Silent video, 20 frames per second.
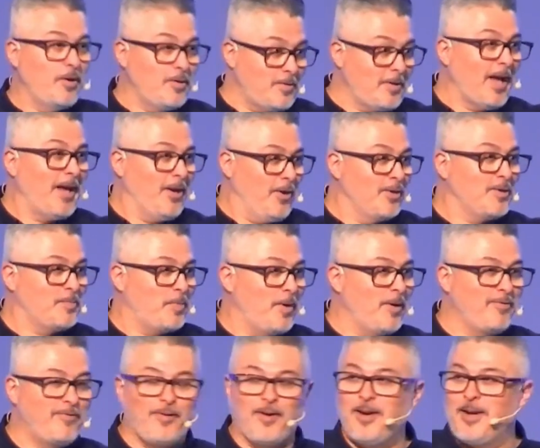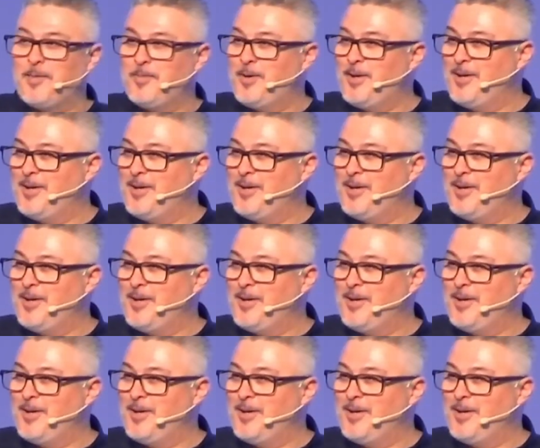know it's pretty funny,